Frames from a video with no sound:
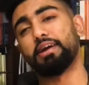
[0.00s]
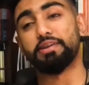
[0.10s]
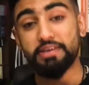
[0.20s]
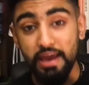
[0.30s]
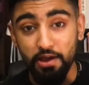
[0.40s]

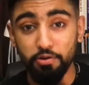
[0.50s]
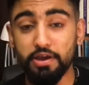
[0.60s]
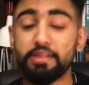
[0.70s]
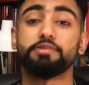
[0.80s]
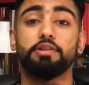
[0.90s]
and yeah,
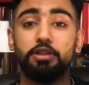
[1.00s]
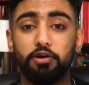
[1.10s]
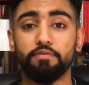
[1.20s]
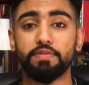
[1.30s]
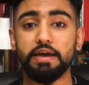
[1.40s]
okay, there's a lot
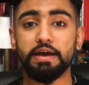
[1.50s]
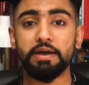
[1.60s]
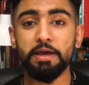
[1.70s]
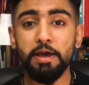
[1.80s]
of that,